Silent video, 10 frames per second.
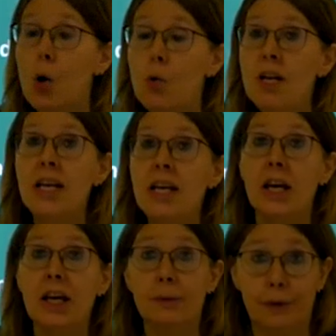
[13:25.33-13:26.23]

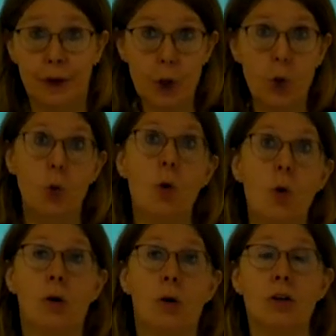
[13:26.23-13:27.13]
only a
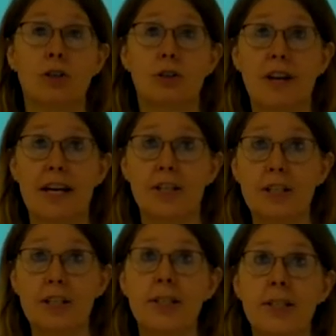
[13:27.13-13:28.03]
few
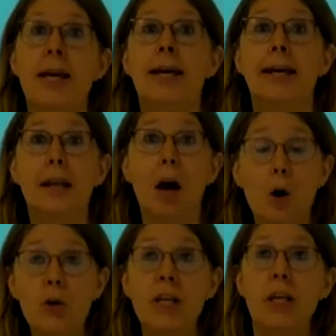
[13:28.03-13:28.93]
considerations in
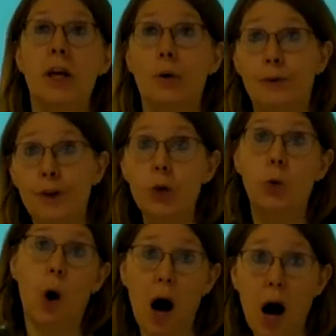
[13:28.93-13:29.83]
only a
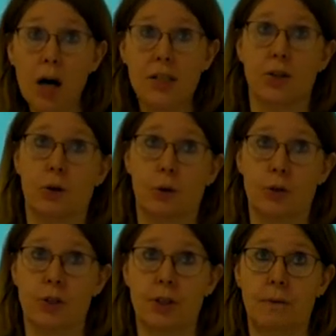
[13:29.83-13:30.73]
few
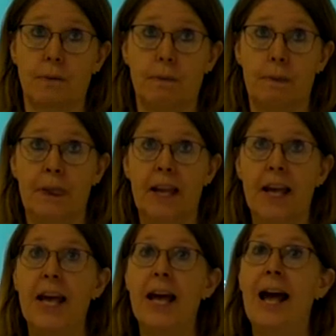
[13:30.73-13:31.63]
articles.
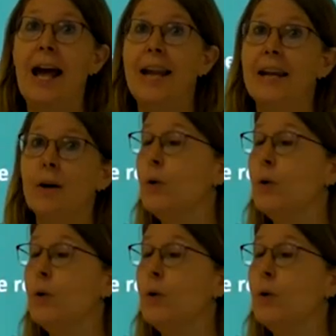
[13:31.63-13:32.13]
And they